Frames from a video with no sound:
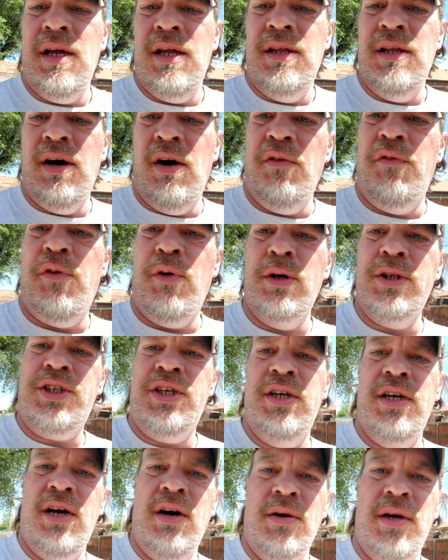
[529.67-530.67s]
they'll
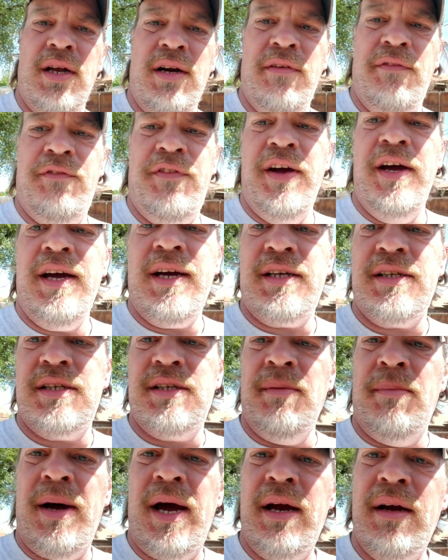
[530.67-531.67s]
force you to go get it
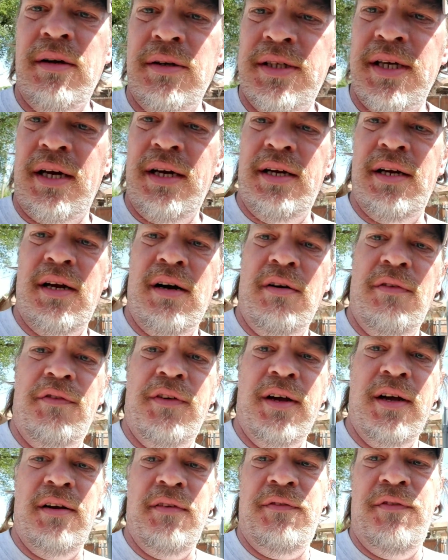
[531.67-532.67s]
fixed. The bank will tell you to go
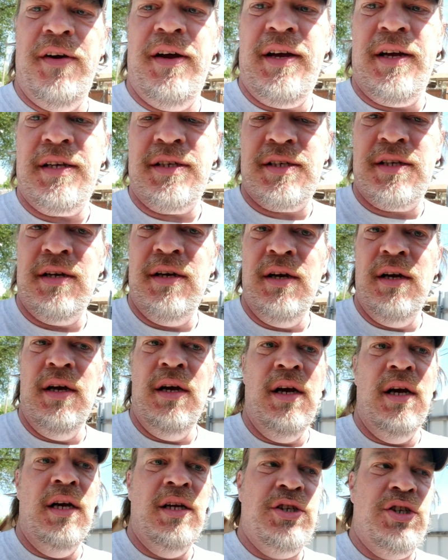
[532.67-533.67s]
get it fixed.
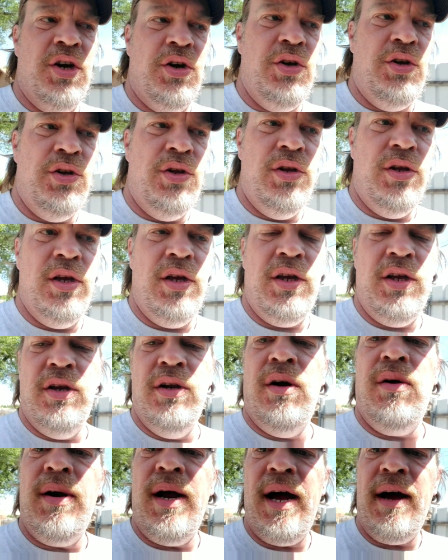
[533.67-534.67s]
So
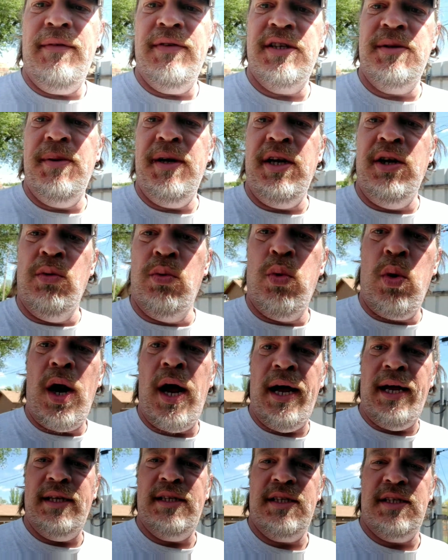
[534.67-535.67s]
you don't have as many
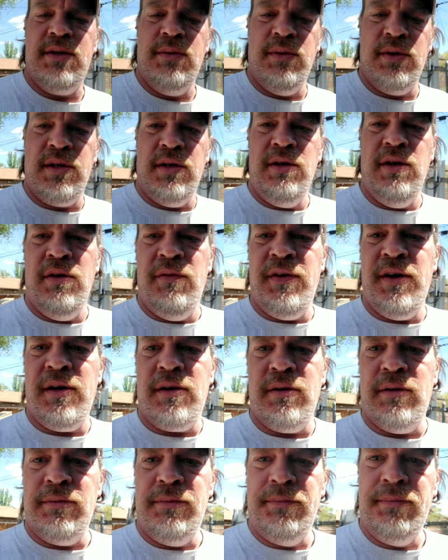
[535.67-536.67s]
rights with a new
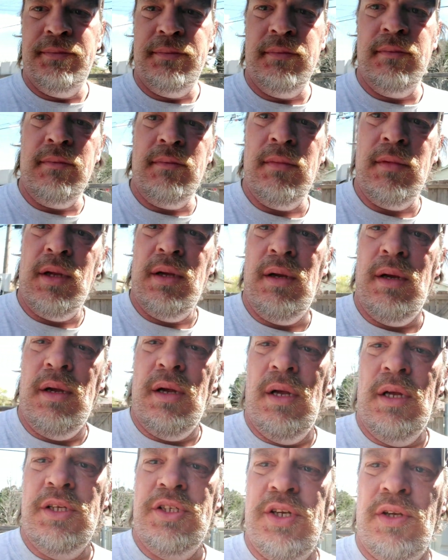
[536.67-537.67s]
vehicle.
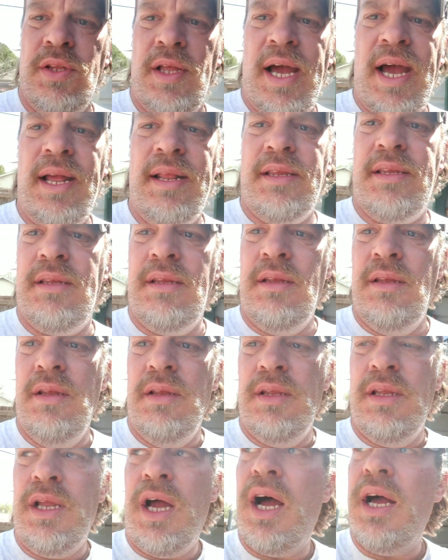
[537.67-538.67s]
So that
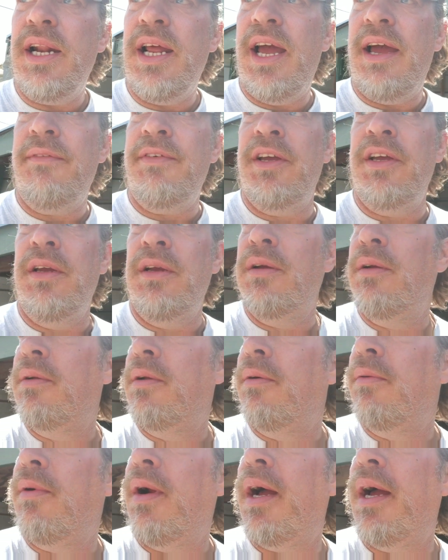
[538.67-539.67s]
not having
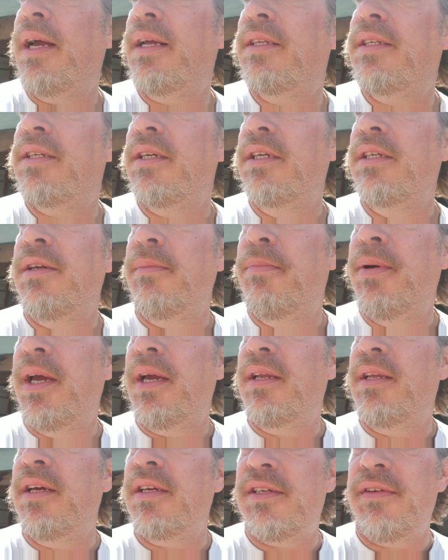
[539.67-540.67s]
the rights is a
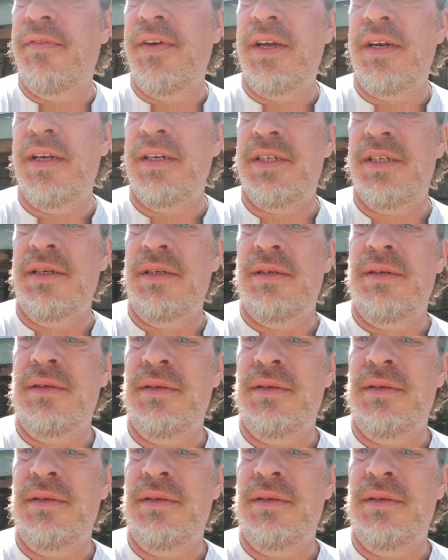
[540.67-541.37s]
big disadvantage.